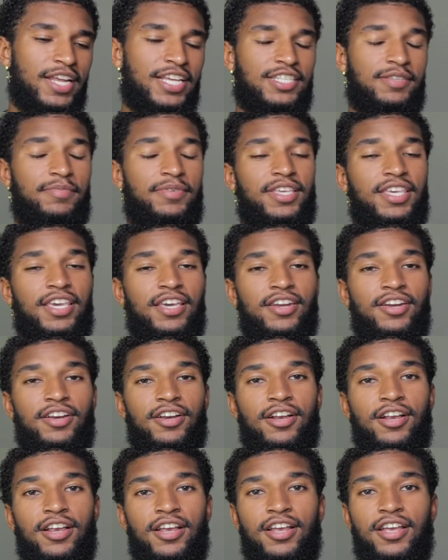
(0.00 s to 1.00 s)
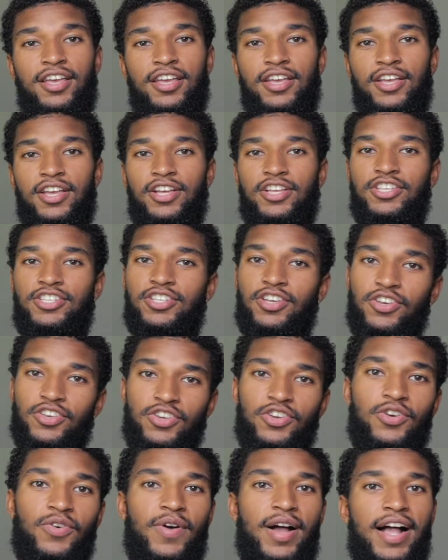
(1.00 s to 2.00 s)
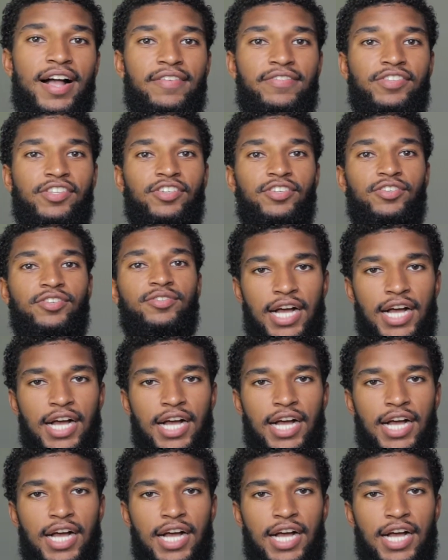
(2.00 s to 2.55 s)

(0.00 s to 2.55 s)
as a beginner, so you don't have to.